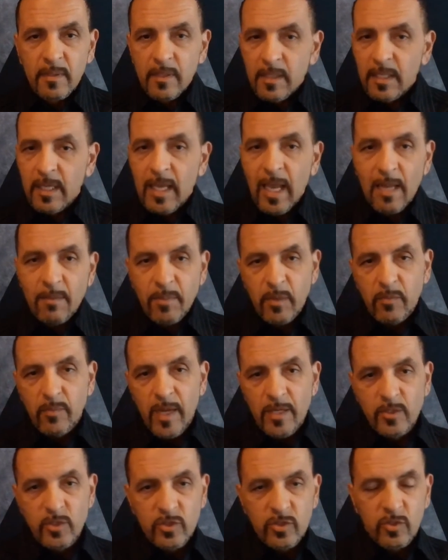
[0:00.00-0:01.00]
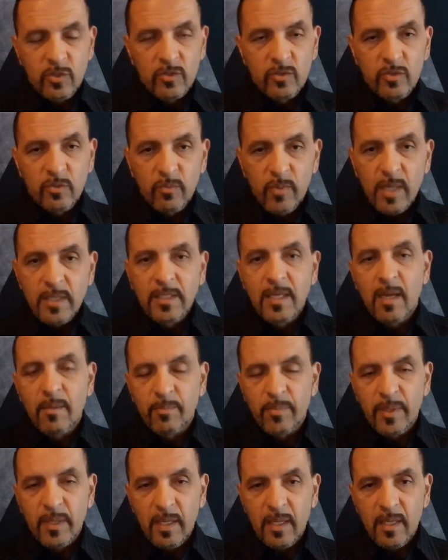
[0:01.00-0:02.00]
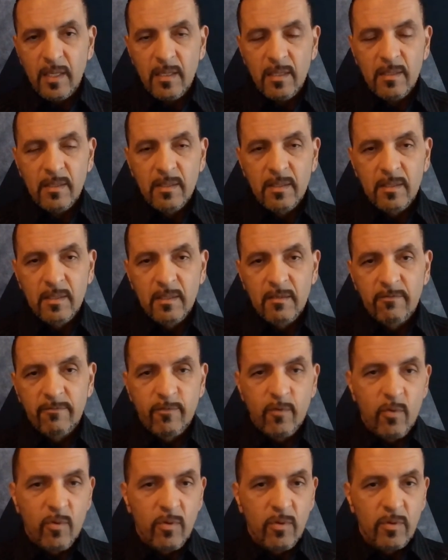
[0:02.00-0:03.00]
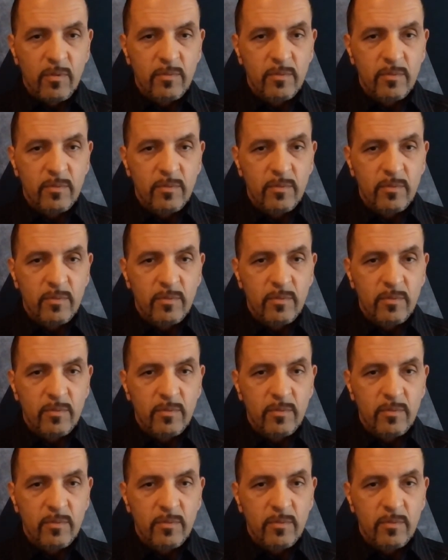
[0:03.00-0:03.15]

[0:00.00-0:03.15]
can be registered to one company for